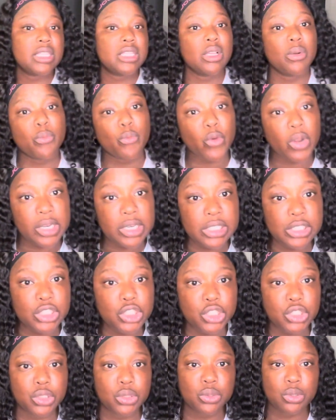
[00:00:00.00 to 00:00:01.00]
some running
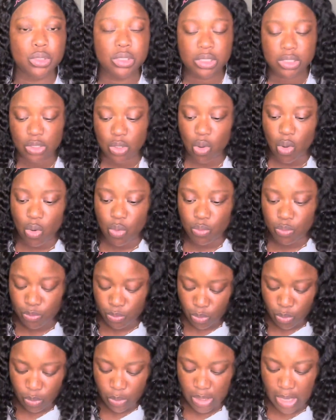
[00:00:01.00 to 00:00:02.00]
shoes. So
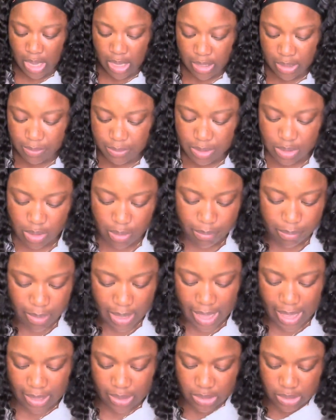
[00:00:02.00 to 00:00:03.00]
we got him some
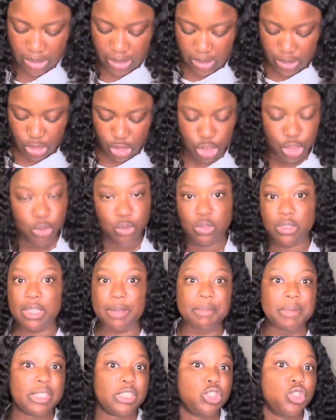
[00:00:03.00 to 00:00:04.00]
black tennis shoes.
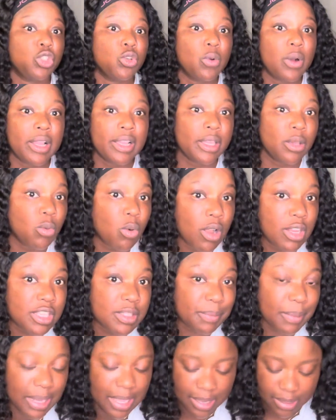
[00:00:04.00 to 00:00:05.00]
I'm not sure why he wants
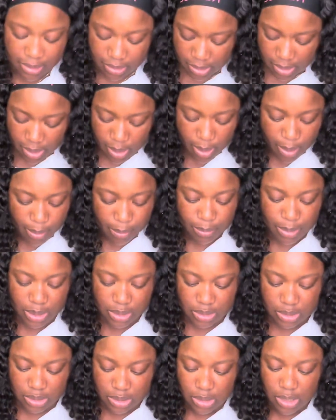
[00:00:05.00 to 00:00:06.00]
black, but
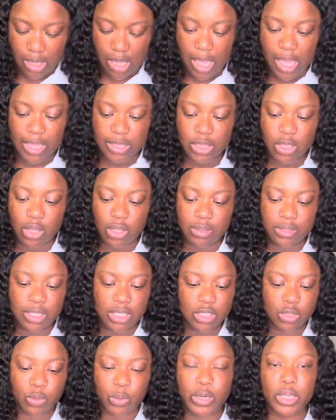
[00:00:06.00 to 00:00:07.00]
I thought
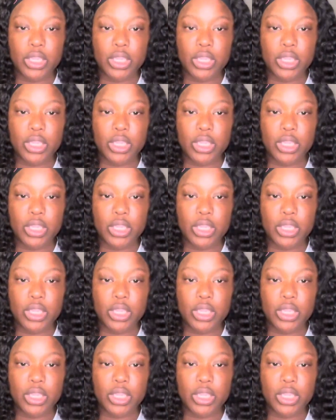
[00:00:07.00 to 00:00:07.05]
these were